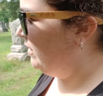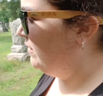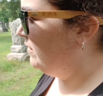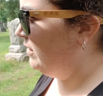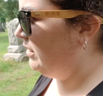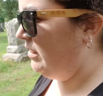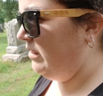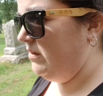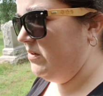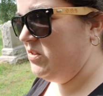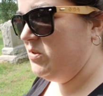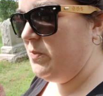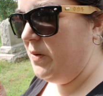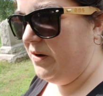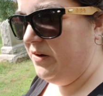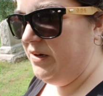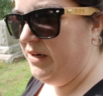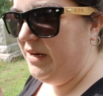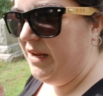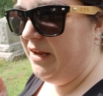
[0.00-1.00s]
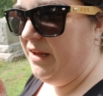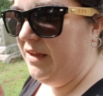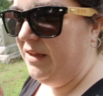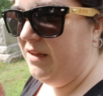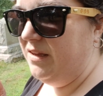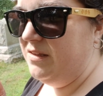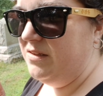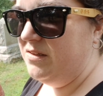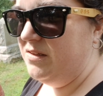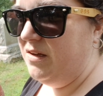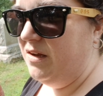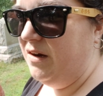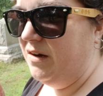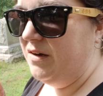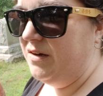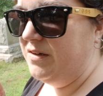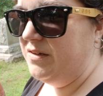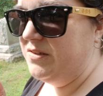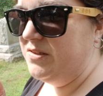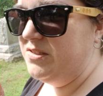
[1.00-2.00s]
He is buried at
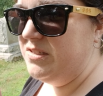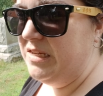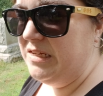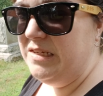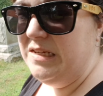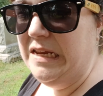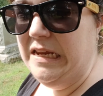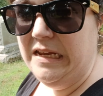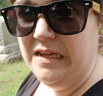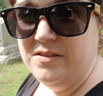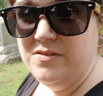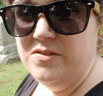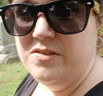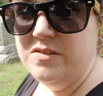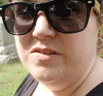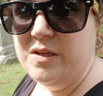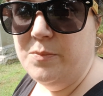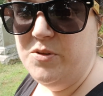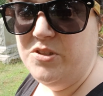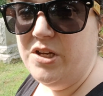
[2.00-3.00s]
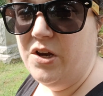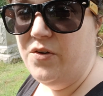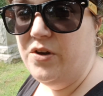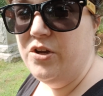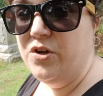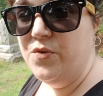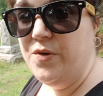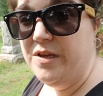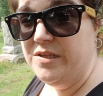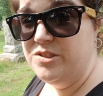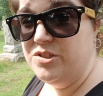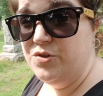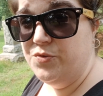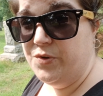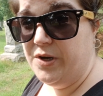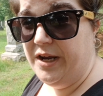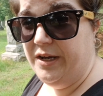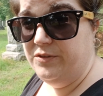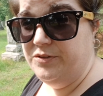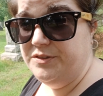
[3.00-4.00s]
St. Anne's Cemetery in Cranston,
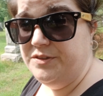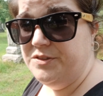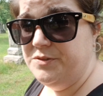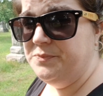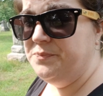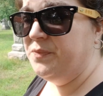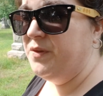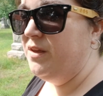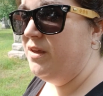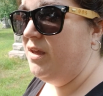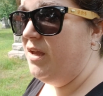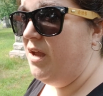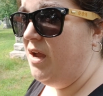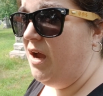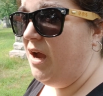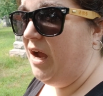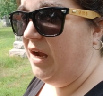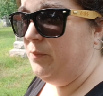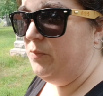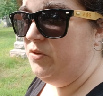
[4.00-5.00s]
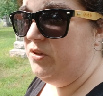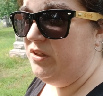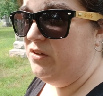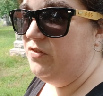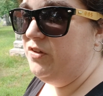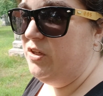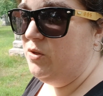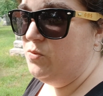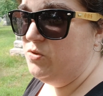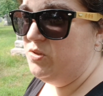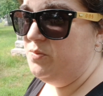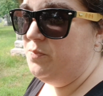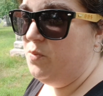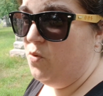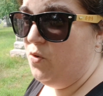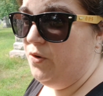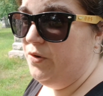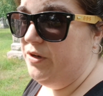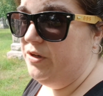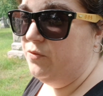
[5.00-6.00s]
Rhode Island. I believe he was
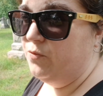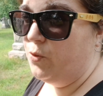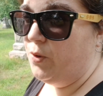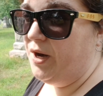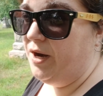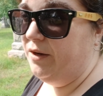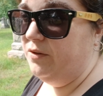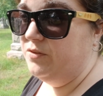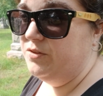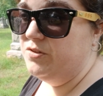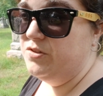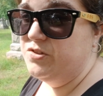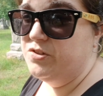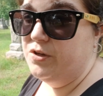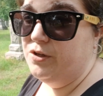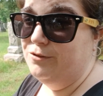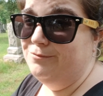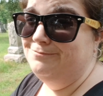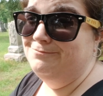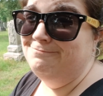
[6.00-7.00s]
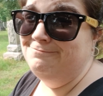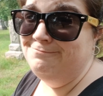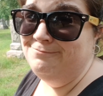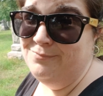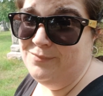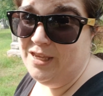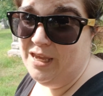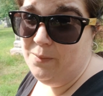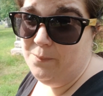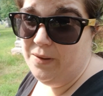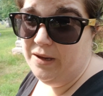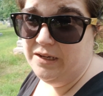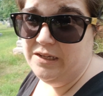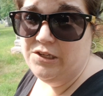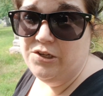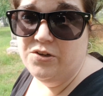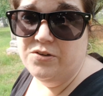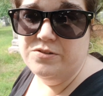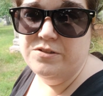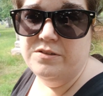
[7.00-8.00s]
born in Rhode Island, so came back
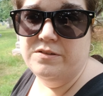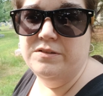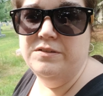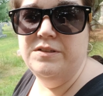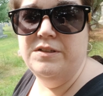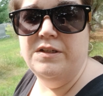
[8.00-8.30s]
here to